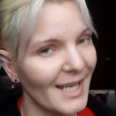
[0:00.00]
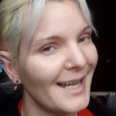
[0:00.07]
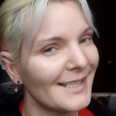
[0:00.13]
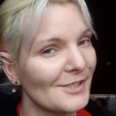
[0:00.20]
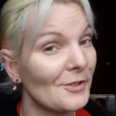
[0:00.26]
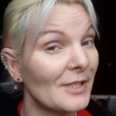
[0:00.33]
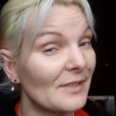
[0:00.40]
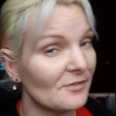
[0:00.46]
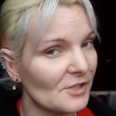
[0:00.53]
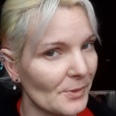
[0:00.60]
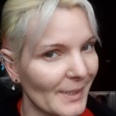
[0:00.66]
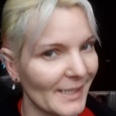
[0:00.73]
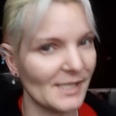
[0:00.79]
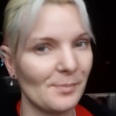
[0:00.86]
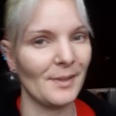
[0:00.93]
I don't have to
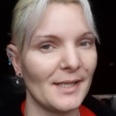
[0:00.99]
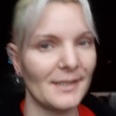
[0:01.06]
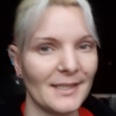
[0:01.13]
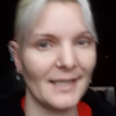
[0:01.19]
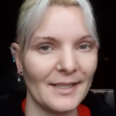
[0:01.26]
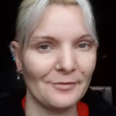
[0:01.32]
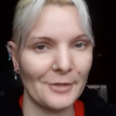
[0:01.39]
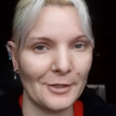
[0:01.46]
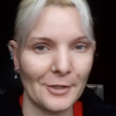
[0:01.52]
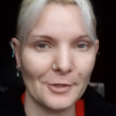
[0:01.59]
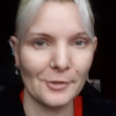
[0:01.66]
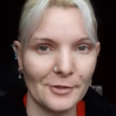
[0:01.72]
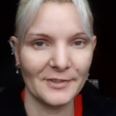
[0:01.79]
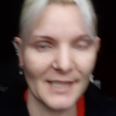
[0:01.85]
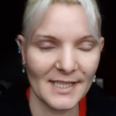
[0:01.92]
explain and give you the
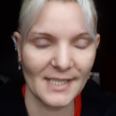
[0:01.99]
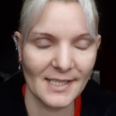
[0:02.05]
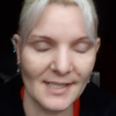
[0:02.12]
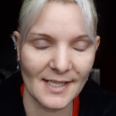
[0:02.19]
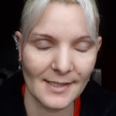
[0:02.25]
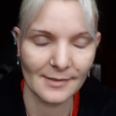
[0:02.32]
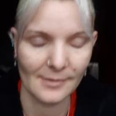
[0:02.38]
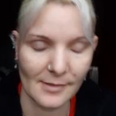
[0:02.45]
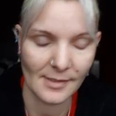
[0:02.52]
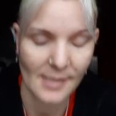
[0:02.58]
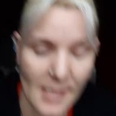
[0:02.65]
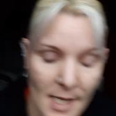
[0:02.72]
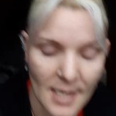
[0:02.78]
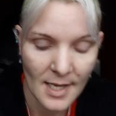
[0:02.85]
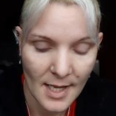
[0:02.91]
gory details,
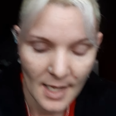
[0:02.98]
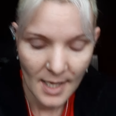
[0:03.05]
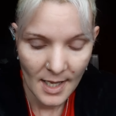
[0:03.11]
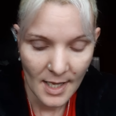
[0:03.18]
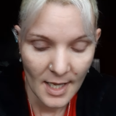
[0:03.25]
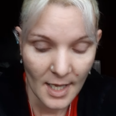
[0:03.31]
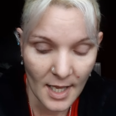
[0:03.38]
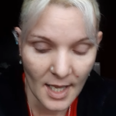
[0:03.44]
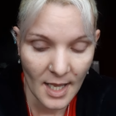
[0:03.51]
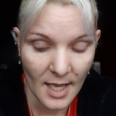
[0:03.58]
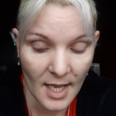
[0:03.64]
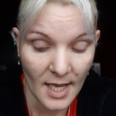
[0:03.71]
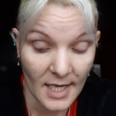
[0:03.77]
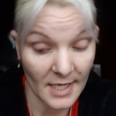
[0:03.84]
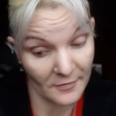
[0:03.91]

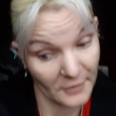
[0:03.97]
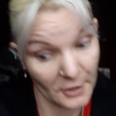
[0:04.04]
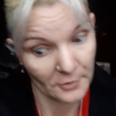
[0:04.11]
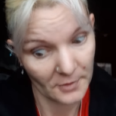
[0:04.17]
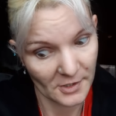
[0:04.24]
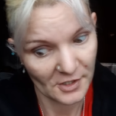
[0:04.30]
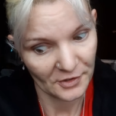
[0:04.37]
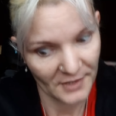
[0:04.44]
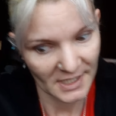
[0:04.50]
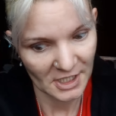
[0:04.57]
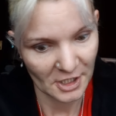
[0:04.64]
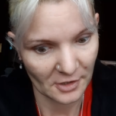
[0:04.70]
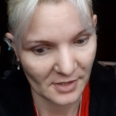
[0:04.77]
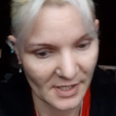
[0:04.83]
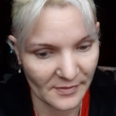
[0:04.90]
even though the
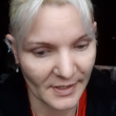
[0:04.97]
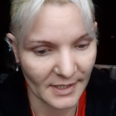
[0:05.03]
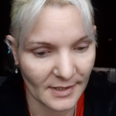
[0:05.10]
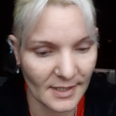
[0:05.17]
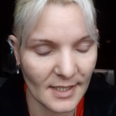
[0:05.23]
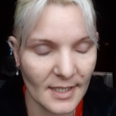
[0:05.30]
screenshots of it.